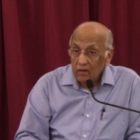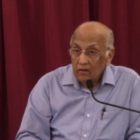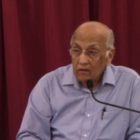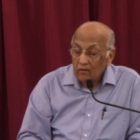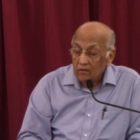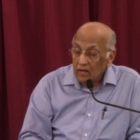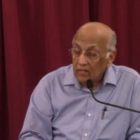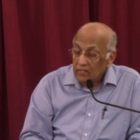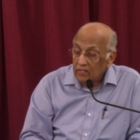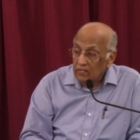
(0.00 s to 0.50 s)

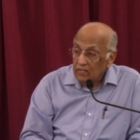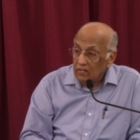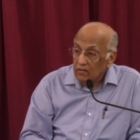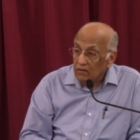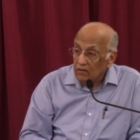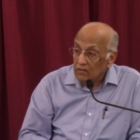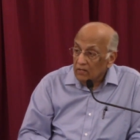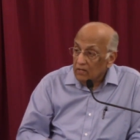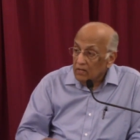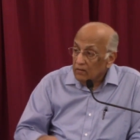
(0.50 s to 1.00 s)
Christ did
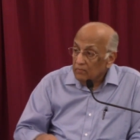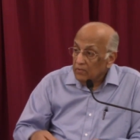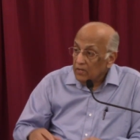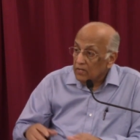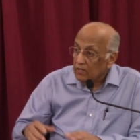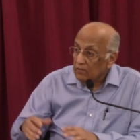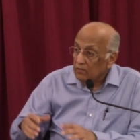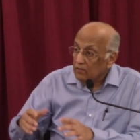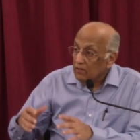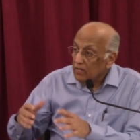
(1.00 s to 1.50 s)
not come
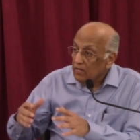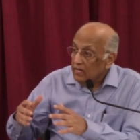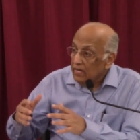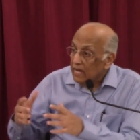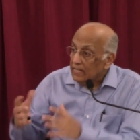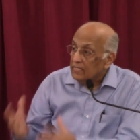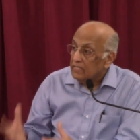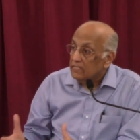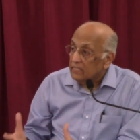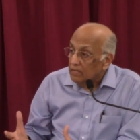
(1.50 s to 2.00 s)
here to
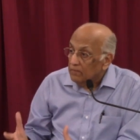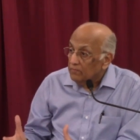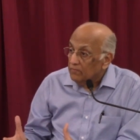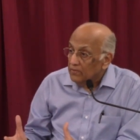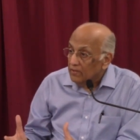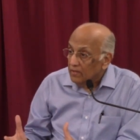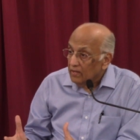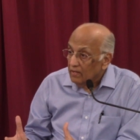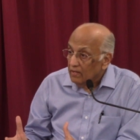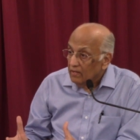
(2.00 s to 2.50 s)
get
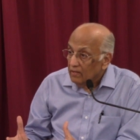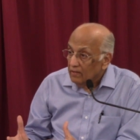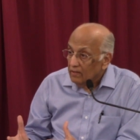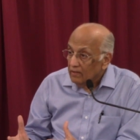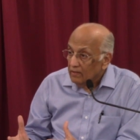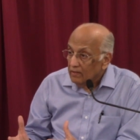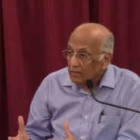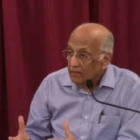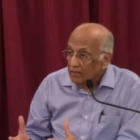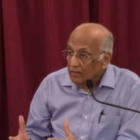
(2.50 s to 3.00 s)
something,
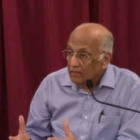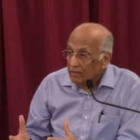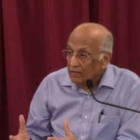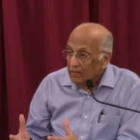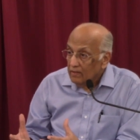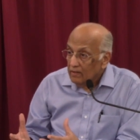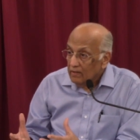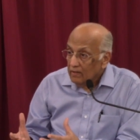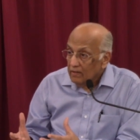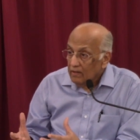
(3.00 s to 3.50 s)

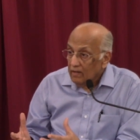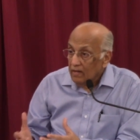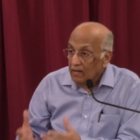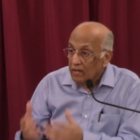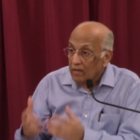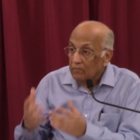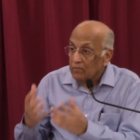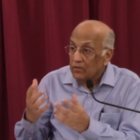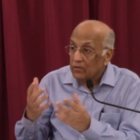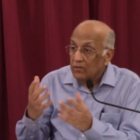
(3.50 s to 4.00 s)
He
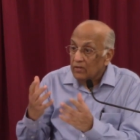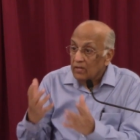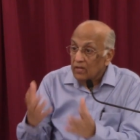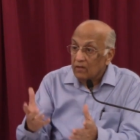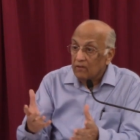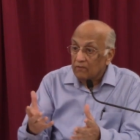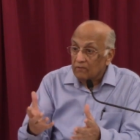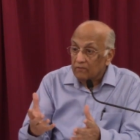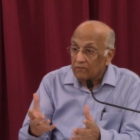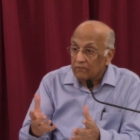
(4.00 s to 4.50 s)
came to
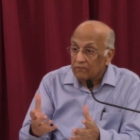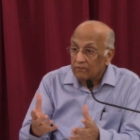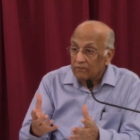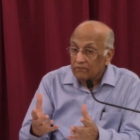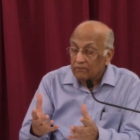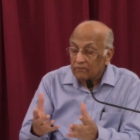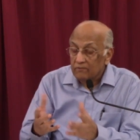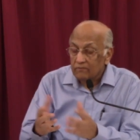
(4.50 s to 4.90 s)
give.